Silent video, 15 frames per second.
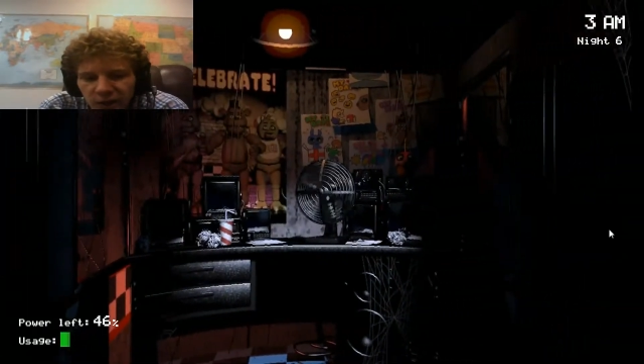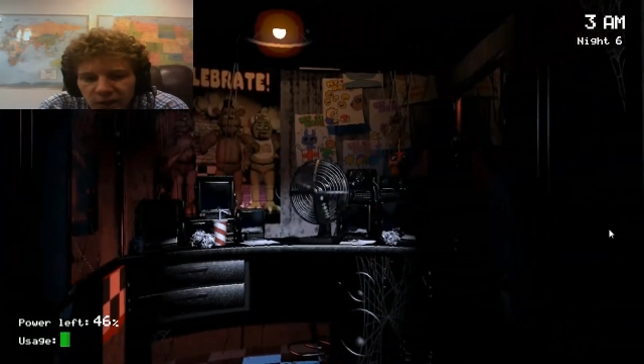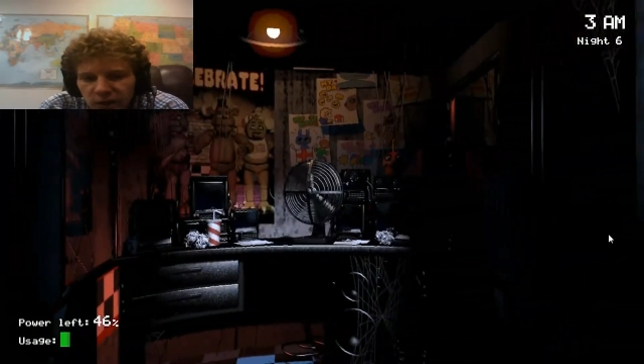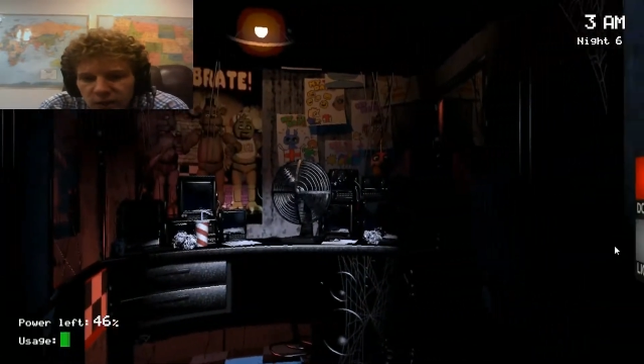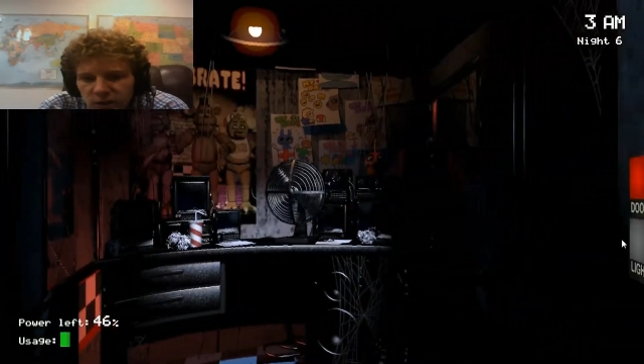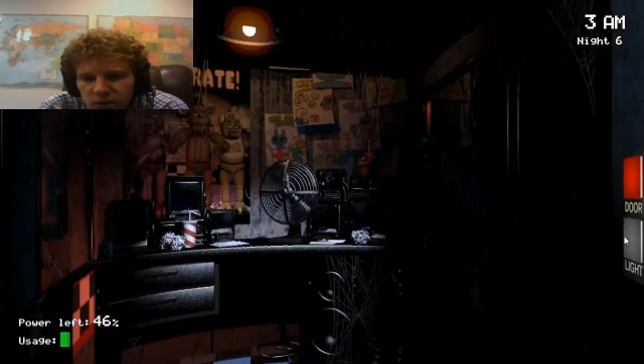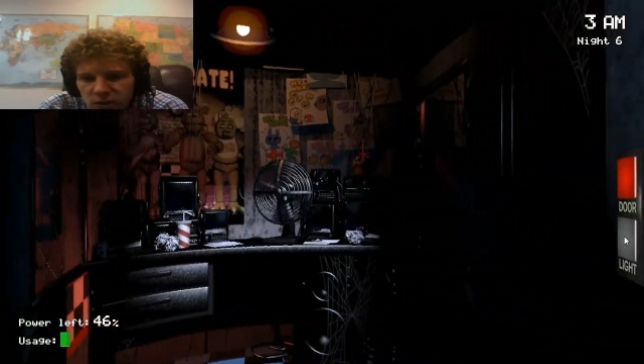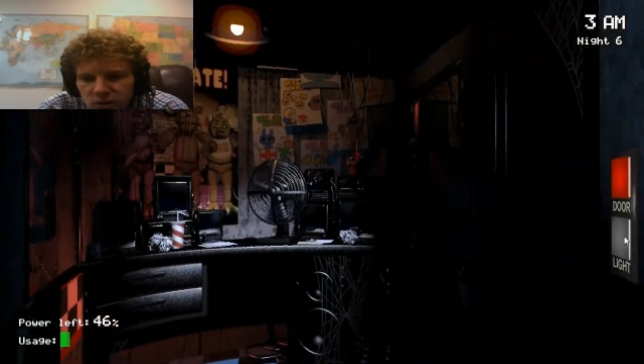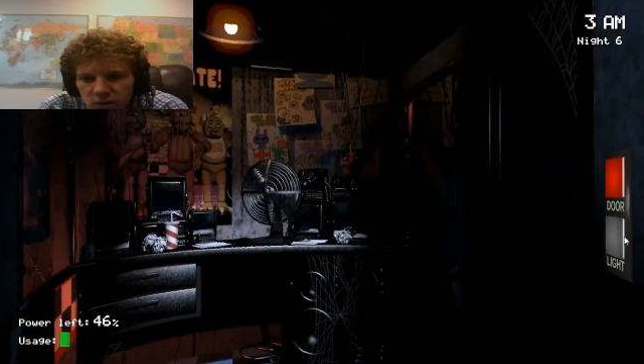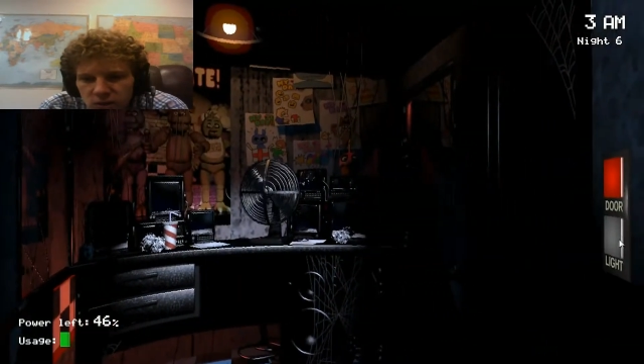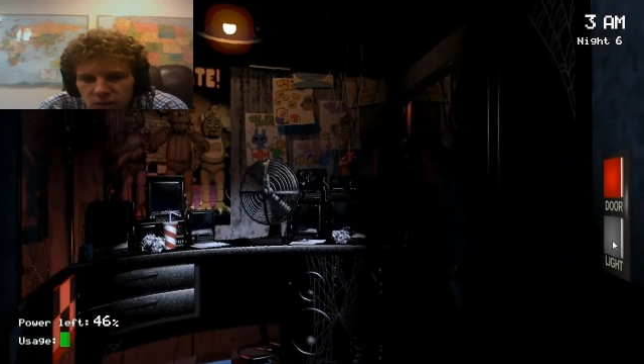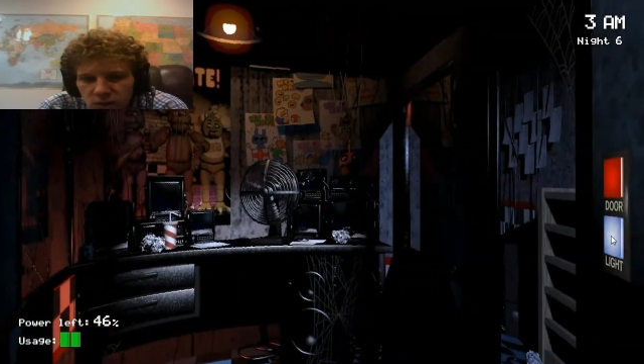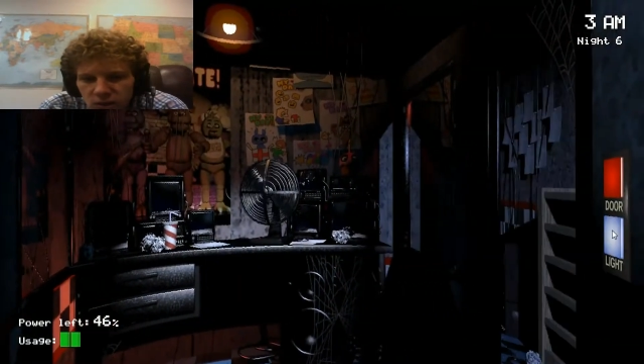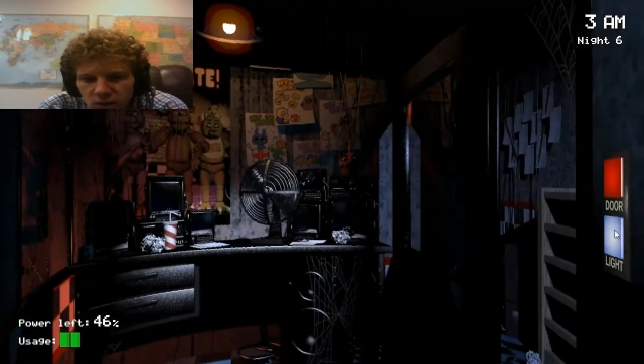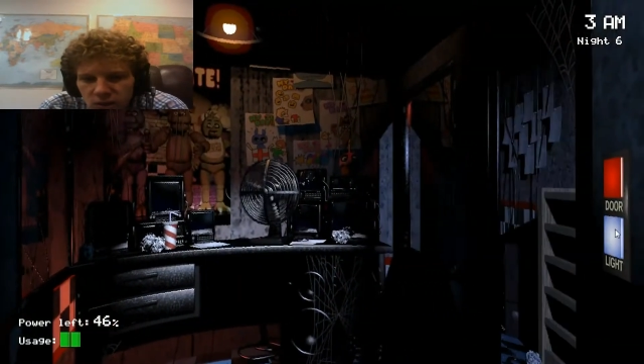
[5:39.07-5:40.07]
beat
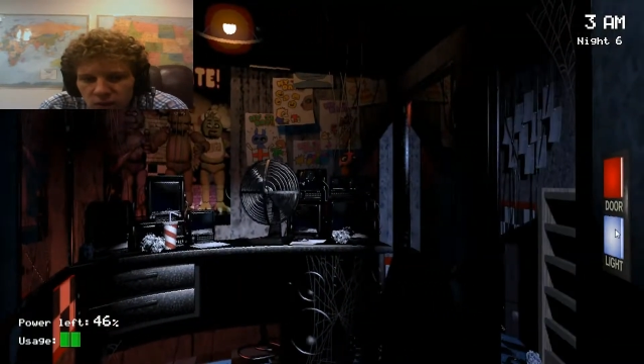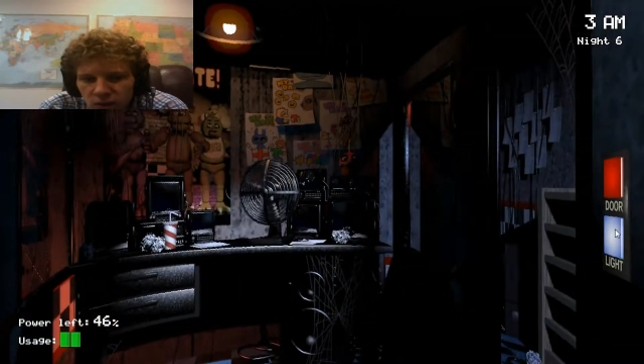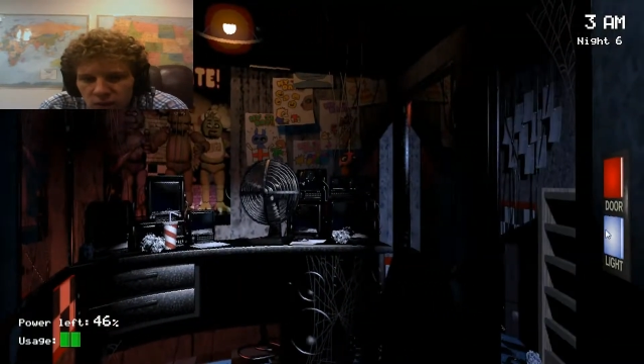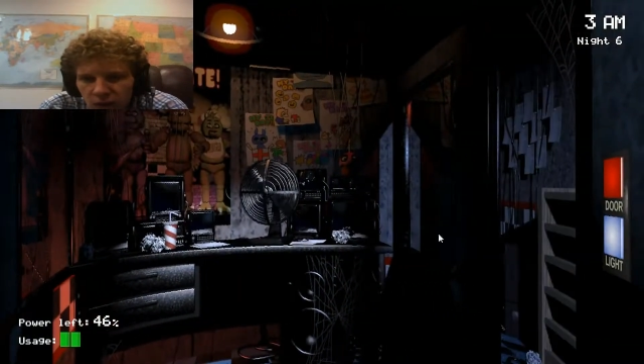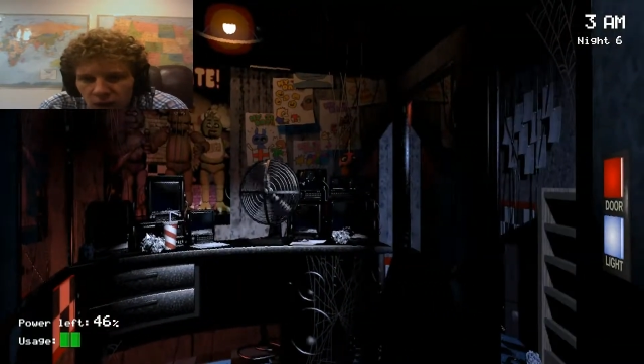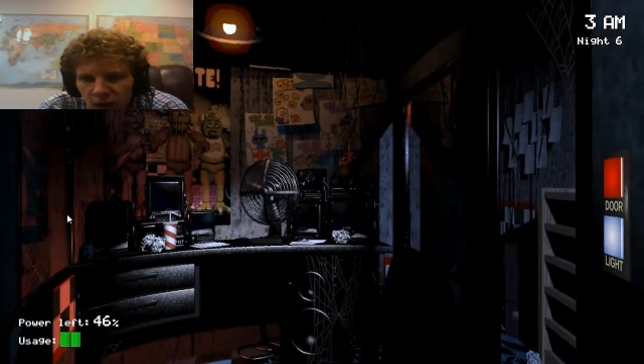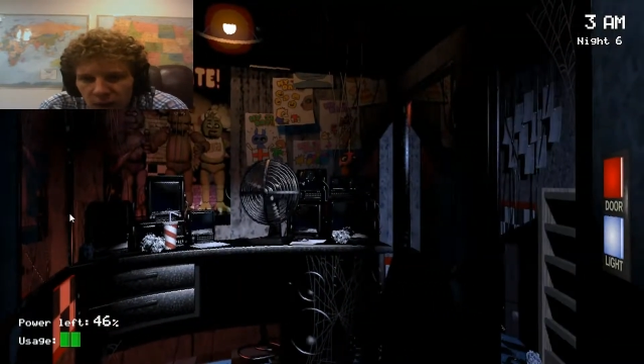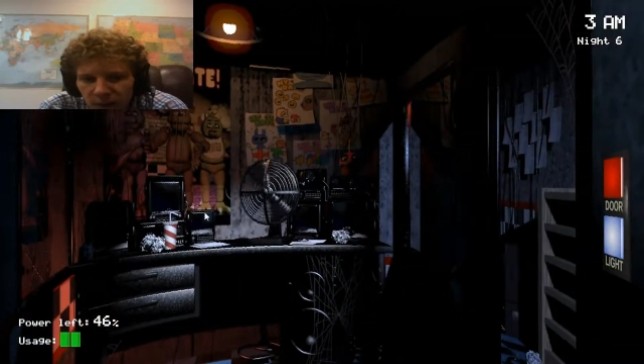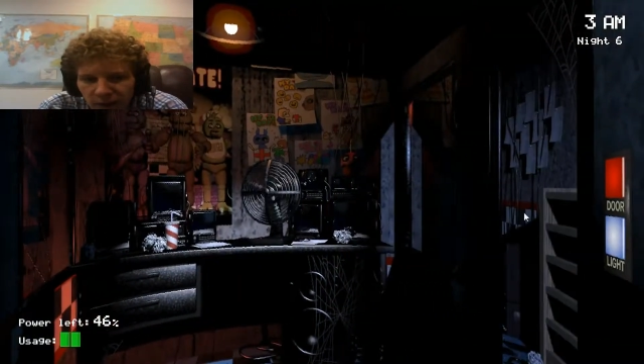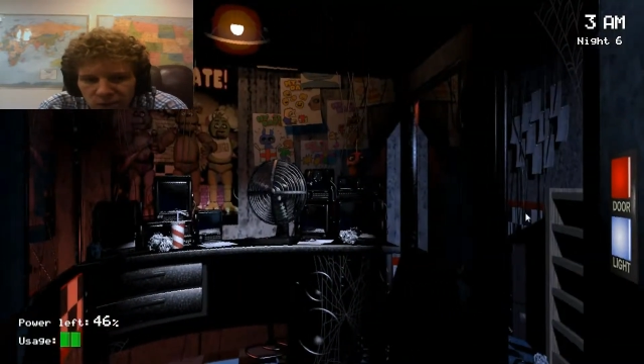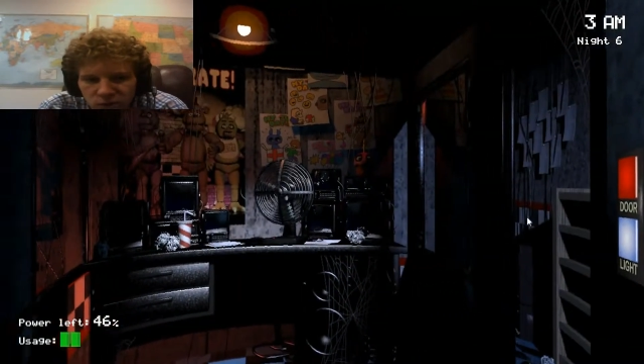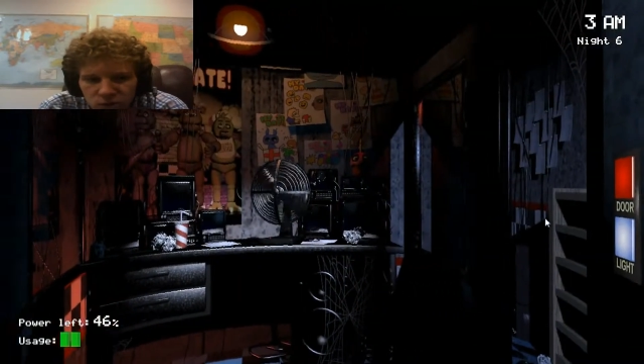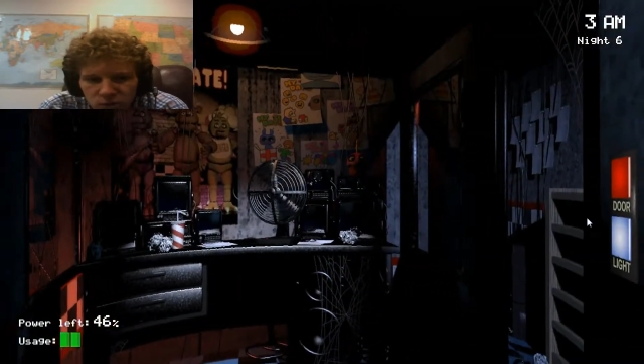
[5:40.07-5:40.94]
this? I'm